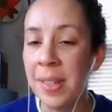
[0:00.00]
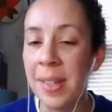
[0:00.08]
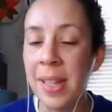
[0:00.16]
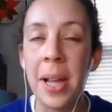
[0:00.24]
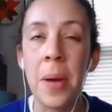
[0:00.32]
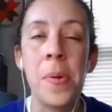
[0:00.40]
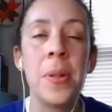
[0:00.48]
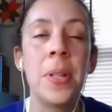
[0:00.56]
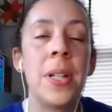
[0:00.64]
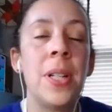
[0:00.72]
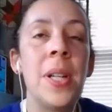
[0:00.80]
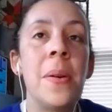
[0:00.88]
as they get
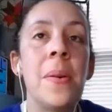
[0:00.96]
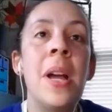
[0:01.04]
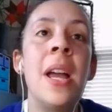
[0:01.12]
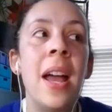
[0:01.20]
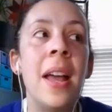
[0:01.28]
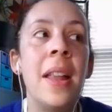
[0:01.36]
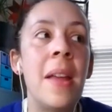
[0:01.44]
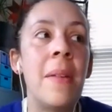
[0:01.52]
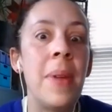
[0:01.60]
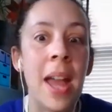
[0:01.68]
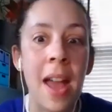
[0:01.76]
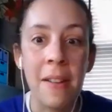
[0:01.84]
older too. And then
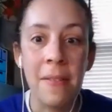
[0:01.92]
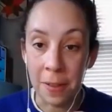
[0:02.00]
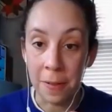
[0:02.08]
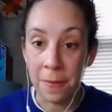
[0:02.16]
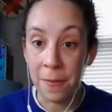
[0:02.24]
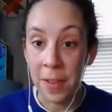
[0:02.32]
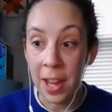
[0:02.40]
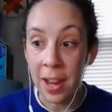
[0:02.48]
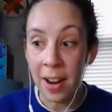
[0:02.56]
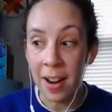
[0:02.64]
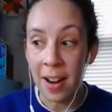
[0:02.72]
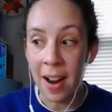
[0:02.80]
we have the
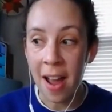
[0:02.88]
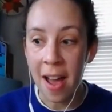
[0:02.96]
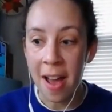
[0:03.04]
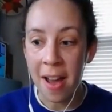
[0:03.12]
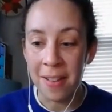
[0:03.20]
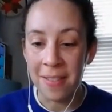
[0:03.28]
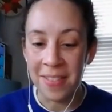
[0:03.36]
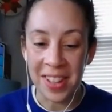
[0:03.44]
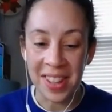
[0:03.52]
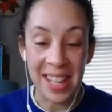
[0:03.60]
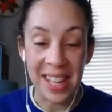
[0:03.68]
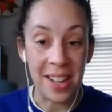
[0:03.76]
fear of
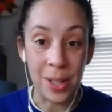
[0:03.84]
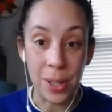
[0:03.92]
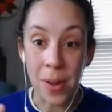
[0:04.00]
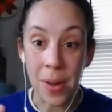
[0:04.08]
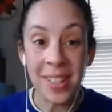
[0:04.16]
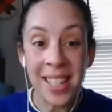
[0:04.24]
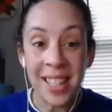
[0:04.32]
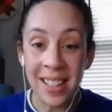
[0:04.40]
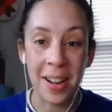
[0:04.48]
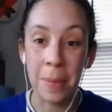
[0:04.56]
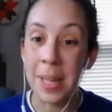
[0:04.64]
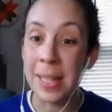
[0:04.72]
the adult.
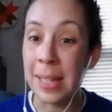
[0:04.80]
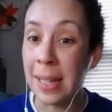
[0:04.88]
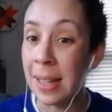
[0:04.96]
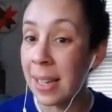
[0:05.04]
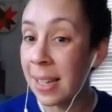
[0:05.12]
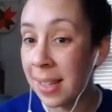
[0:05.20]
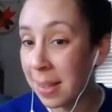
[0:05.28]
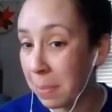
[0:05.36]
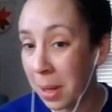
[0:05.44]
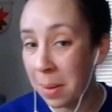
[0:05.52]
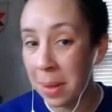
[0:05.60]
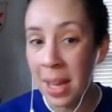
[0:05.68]
And we see this
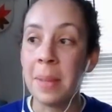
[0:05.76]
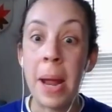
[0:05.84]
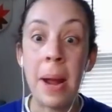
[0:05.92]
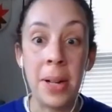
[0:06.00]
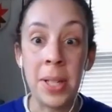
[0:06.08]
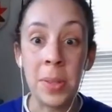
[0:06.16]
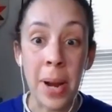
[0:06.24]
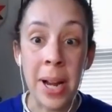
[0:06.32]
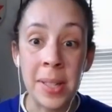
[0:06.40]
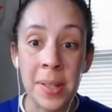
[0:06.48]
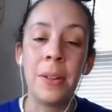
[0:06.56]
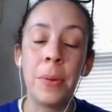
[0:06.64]
with parents'
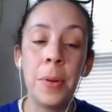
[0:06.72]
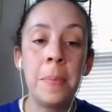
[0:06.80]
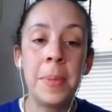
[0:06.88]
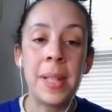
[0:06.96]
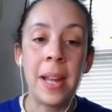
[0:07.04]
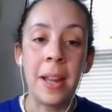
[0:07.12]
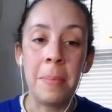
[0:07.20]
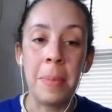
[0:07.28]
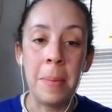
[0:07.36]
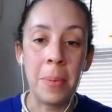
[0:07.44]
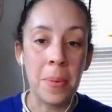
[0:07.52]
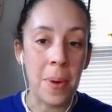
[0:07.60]
rights groups and
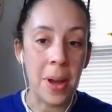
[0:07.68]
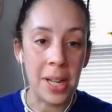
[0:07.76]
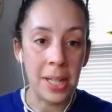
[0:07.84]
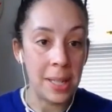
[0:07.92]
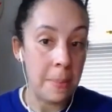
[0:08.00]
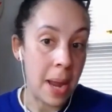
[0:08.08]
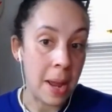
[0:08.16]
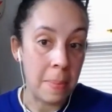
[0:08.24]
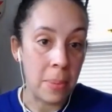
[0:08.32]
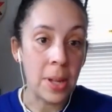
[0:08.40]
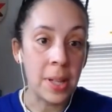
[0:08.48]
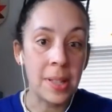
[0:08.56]
people wanting to ban
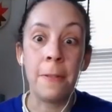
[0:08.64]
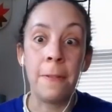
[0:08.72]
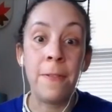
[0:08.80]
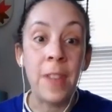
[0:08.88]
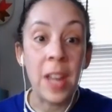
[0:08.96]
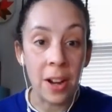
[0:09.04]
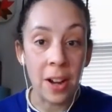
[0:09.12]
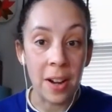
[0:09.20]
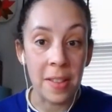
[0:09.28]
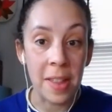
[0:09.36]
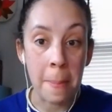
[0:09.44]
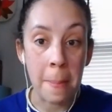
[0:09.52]
books the
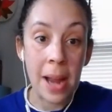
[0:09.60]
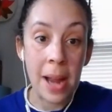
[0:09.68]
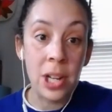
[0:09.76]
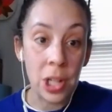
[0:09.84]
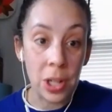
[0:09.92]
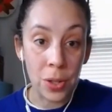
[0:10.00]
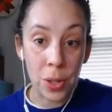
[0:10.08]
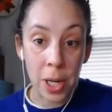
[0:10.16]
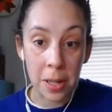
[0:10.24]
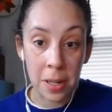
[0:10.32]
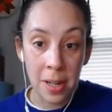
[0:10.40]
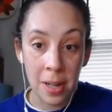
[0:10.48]
fear that my
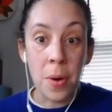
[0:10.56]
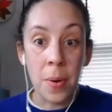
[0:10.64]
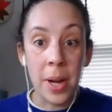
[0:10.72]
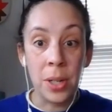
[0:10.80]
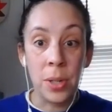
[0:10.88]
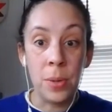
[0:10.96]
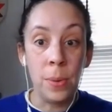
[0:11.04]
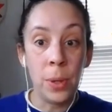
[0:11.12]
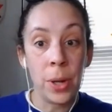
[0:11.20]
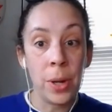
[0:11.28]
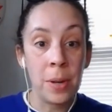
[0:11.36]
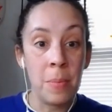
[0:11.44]
children are going to
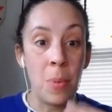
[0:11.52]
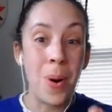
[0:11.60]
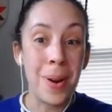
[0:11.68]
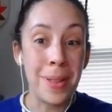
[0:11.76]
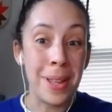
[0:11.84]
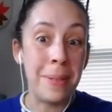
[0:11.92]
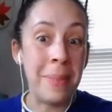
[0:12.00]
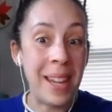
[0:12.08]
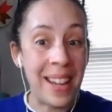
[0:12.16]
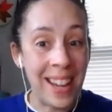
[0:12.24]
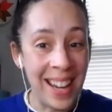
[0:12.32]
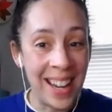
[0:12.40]
learn more than
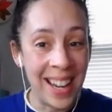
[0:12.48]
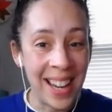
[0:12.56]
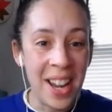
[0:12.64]
me